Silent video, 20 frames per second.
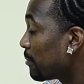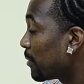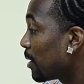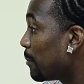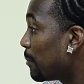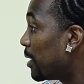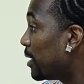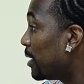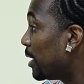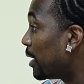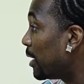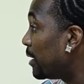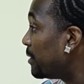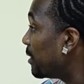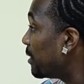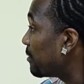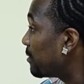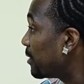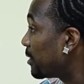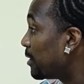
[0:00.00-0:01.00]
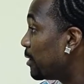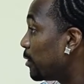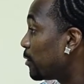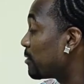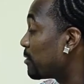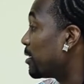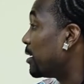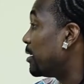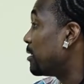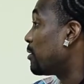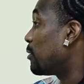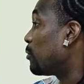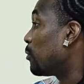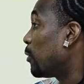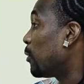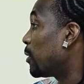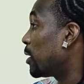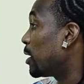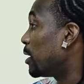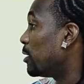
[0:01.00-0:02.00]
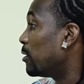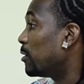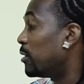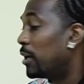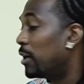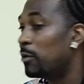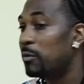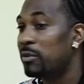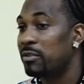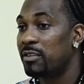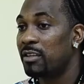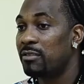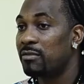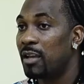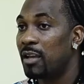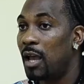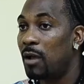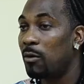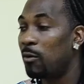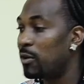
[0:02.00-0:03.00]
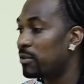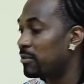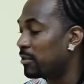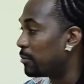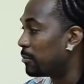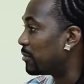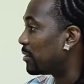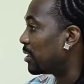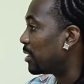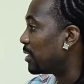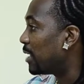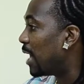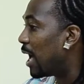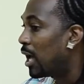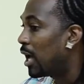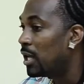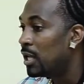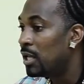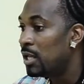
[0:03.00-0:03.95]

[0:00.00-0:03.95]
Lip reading: Me and the guy just sitting down saying this is what we can do, and I was just like, I want something that